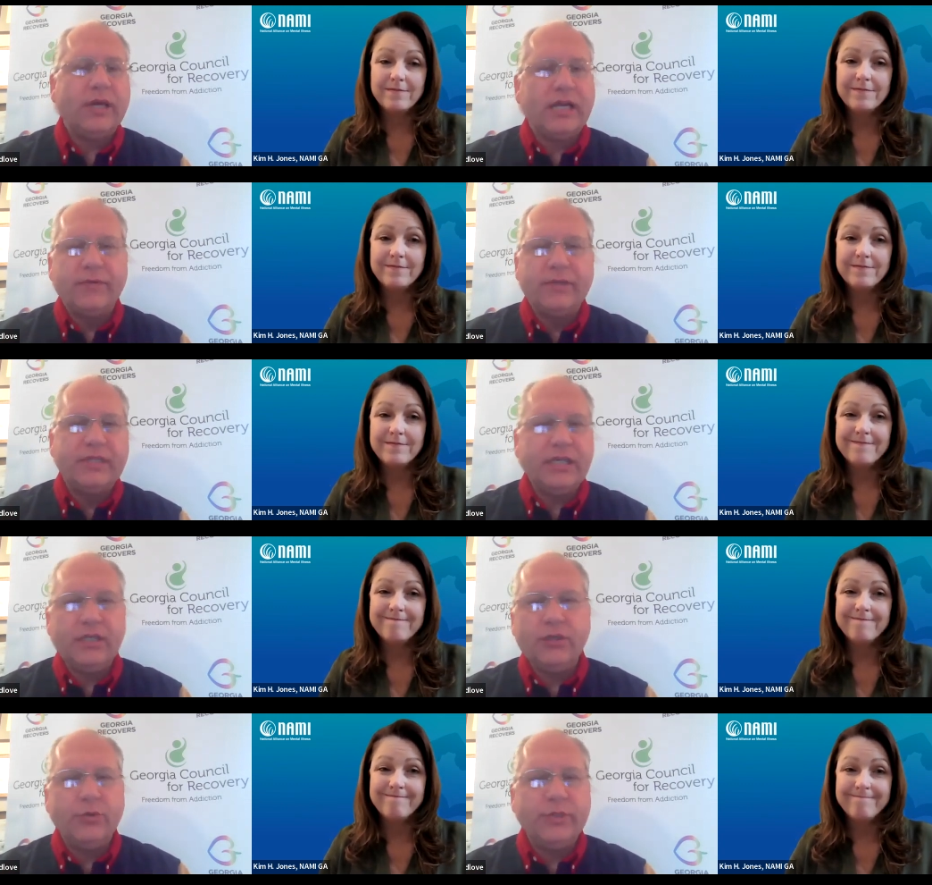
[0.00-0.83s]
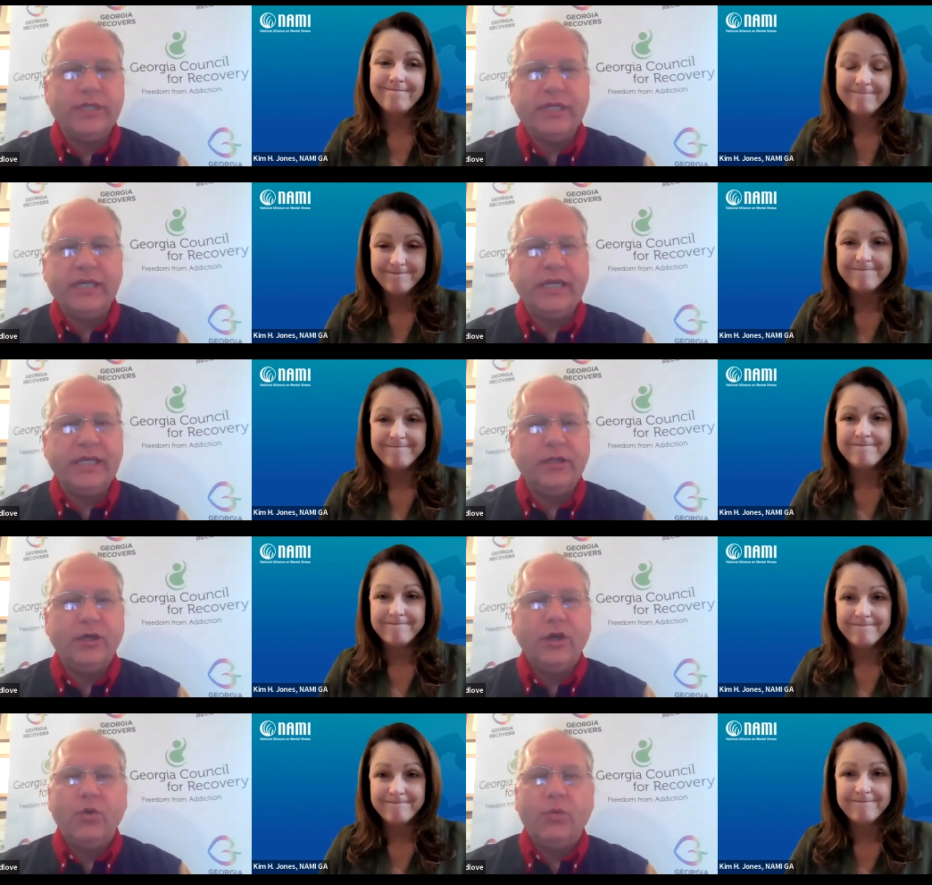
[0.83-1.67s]
Speaker 1: We got everything you would
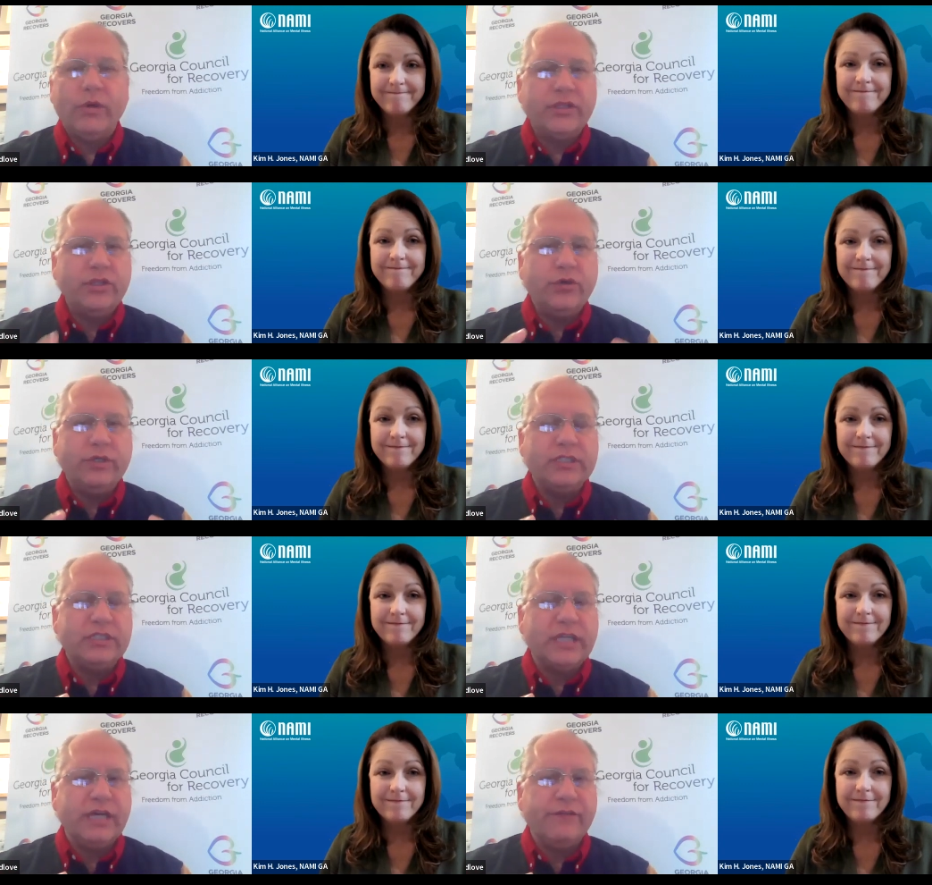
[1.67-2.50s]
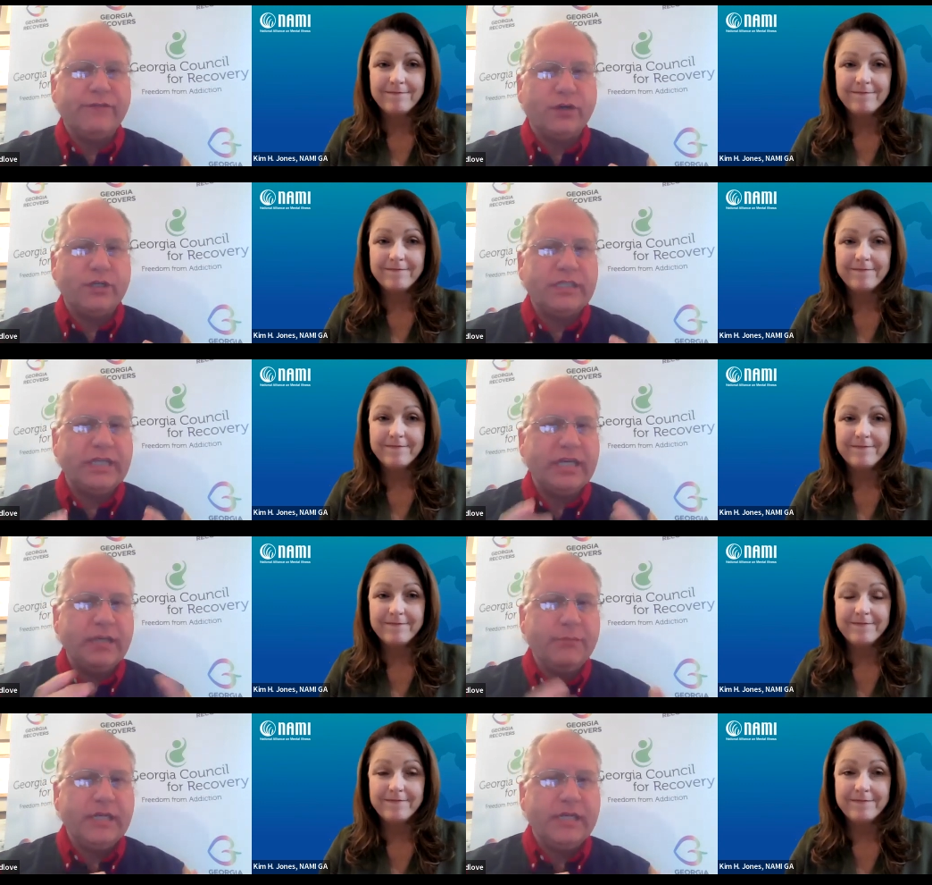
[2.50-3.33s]
need, whether you can stay for
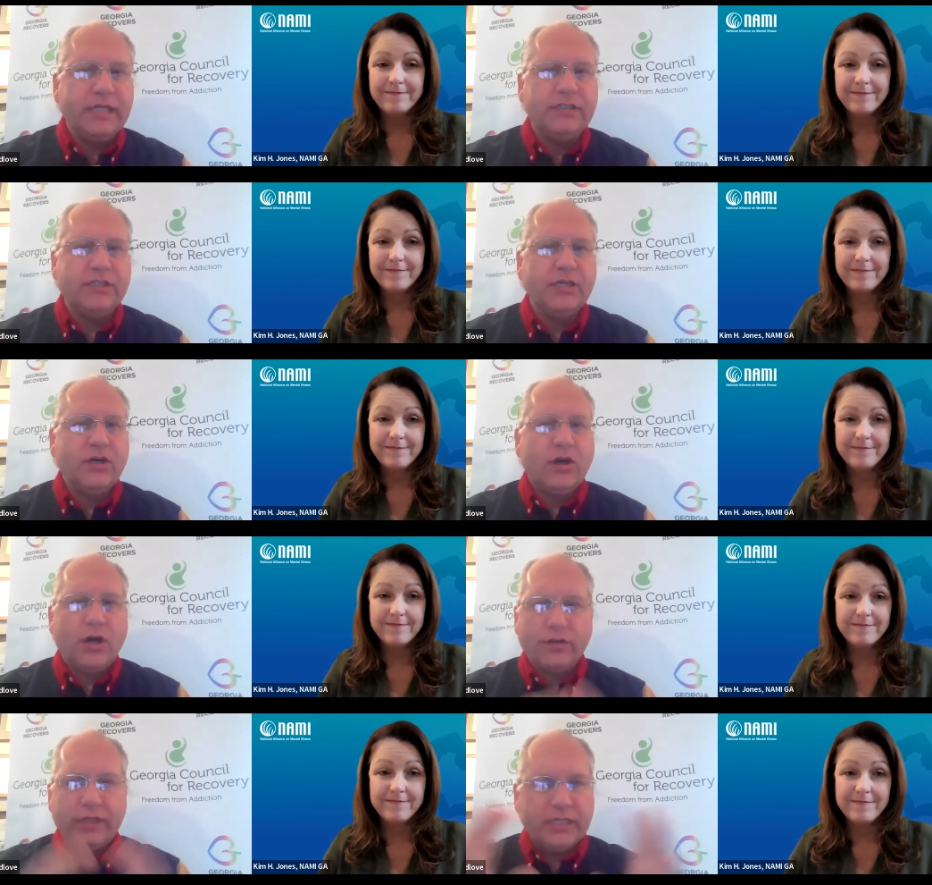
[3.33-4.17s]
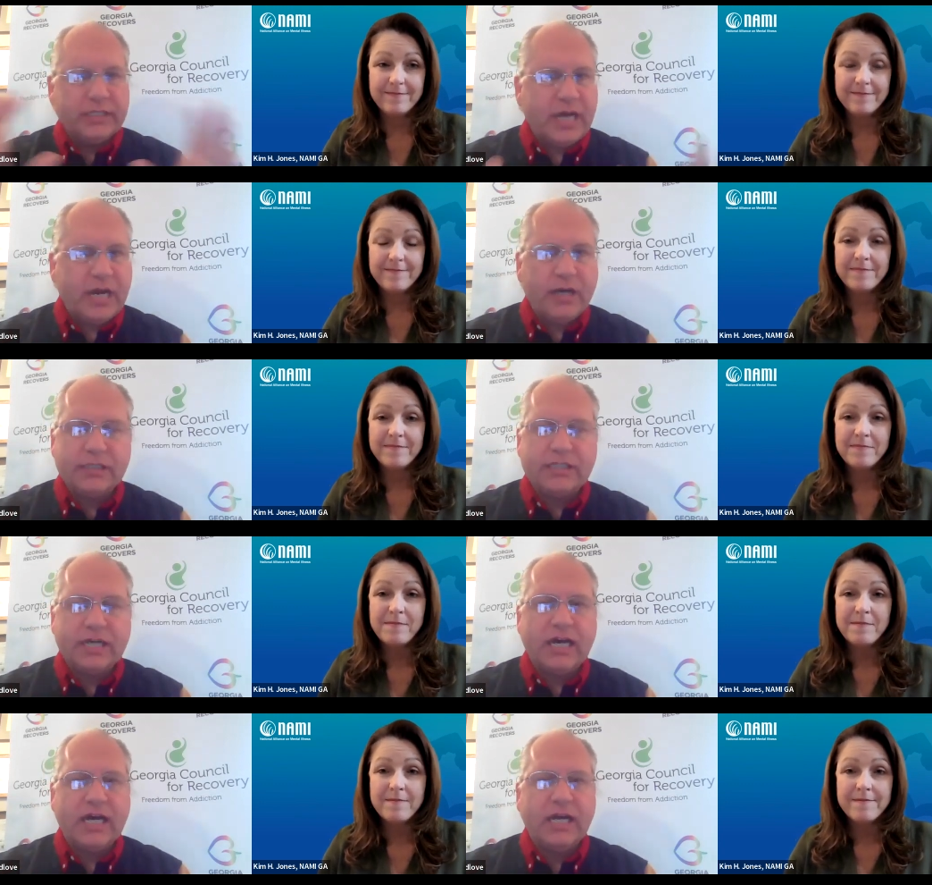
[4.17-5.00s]
10 minutes or the entire
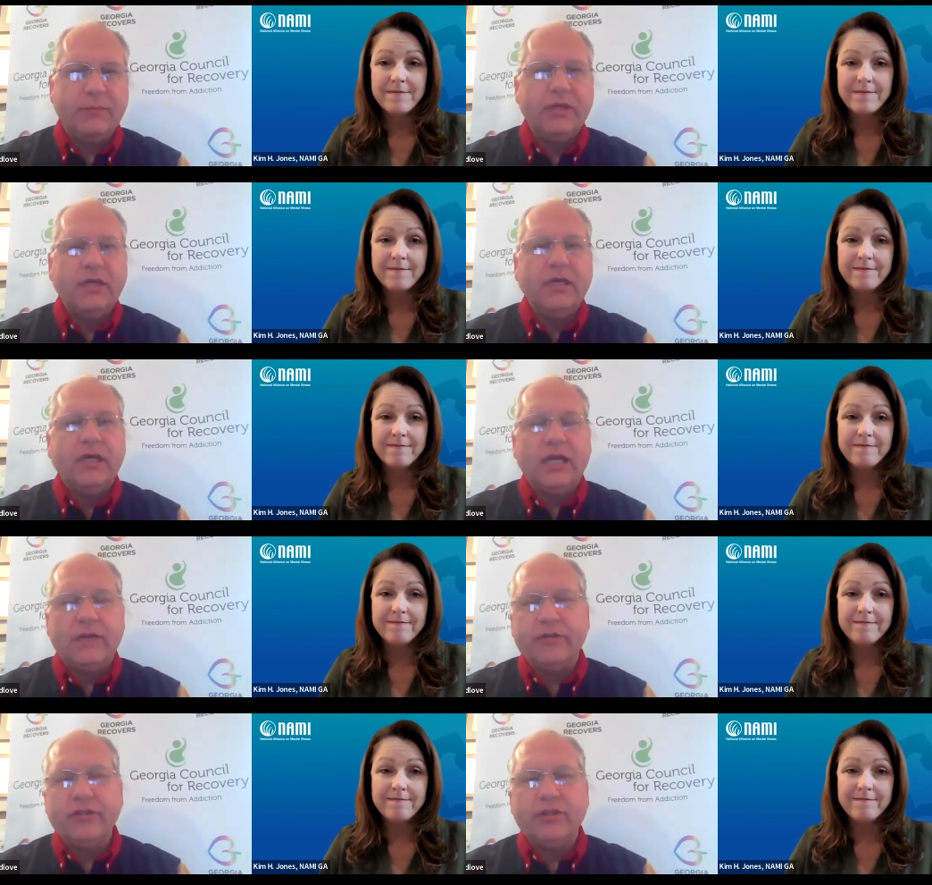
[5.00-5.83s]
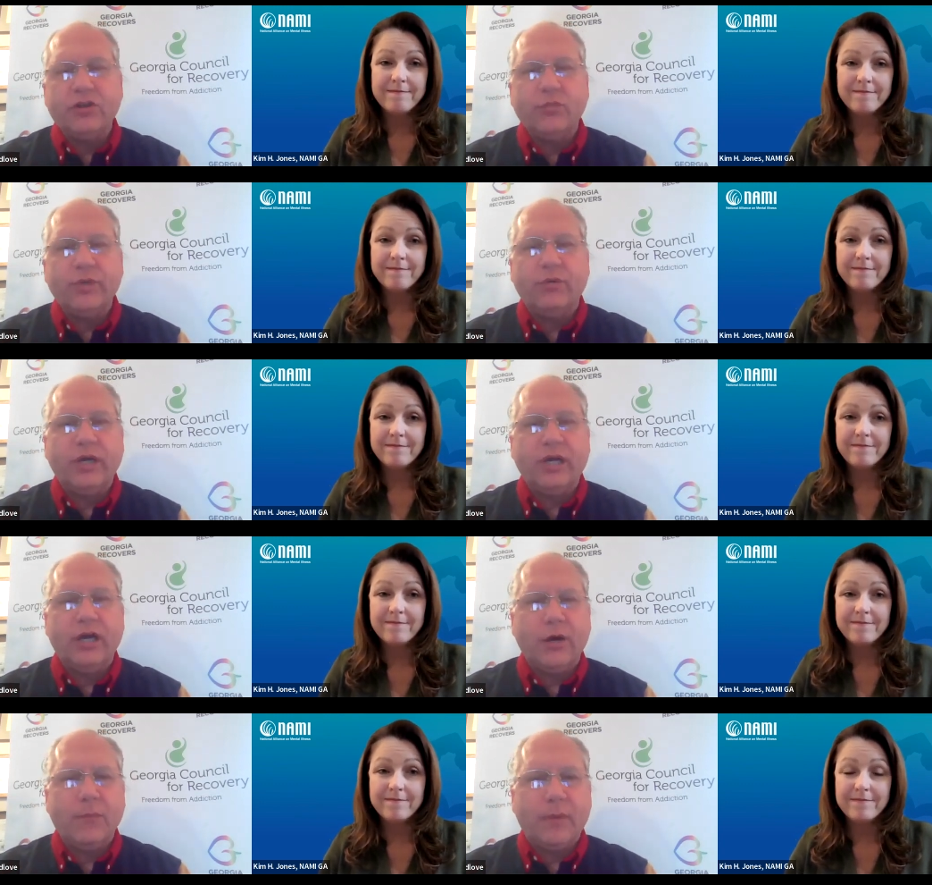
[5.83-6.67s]
time. Every little bit will
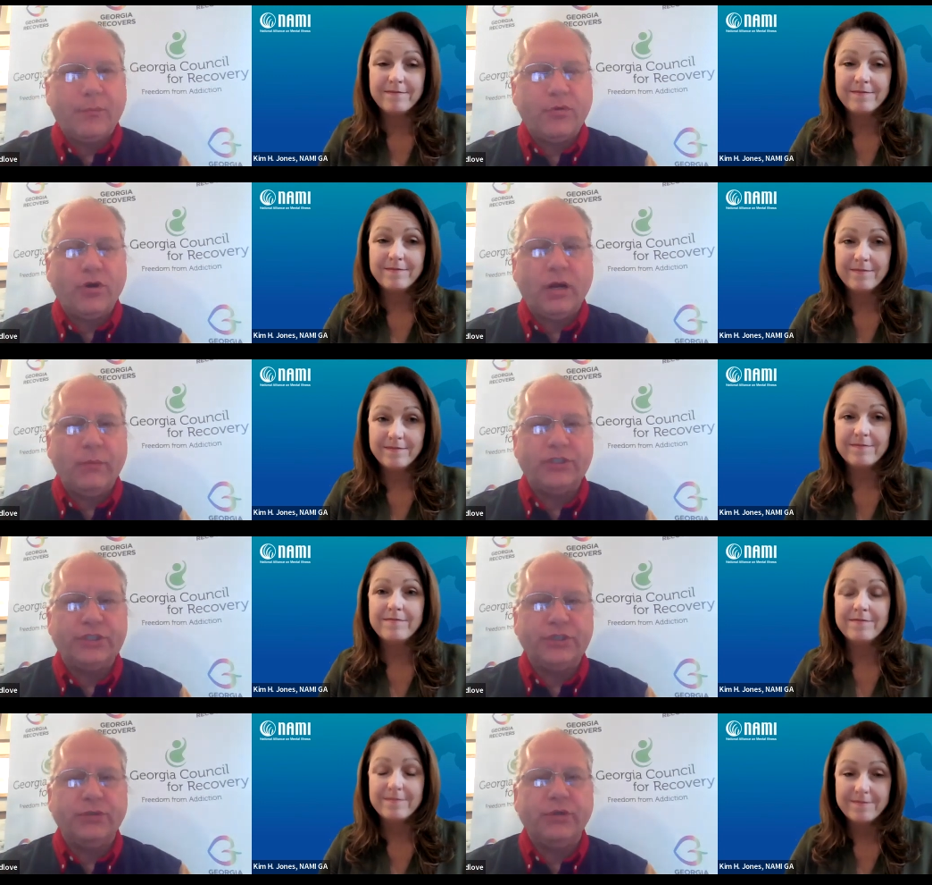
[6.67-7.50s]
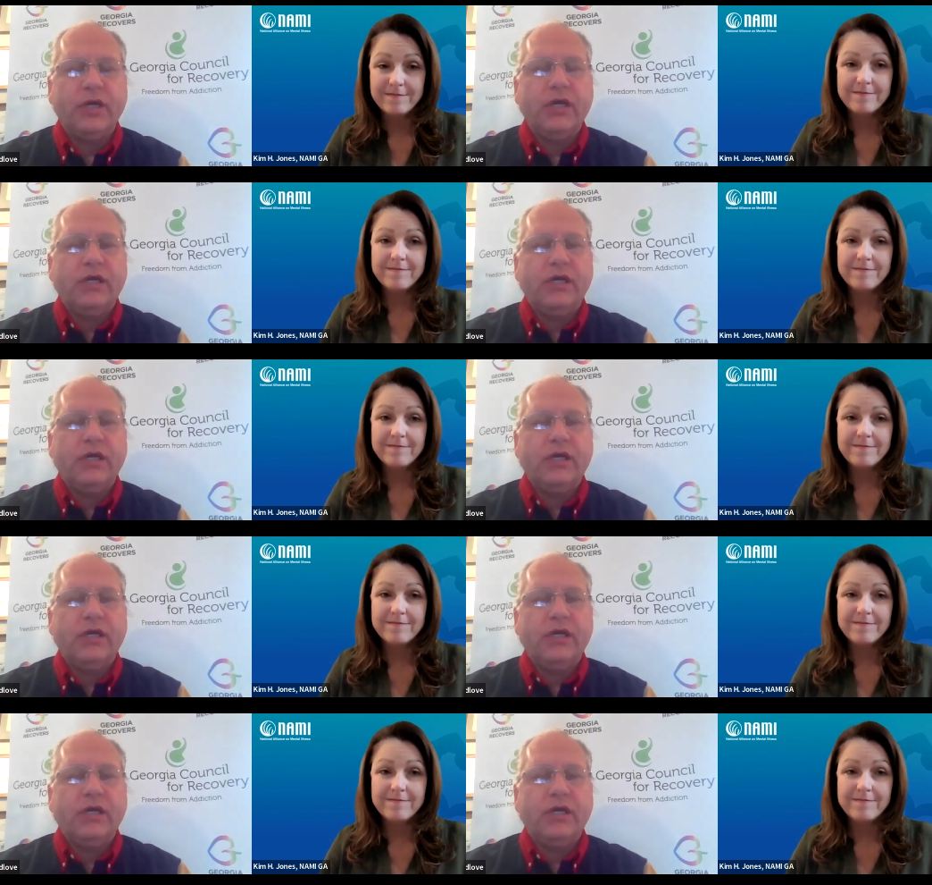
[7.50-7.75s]
help, I promise you.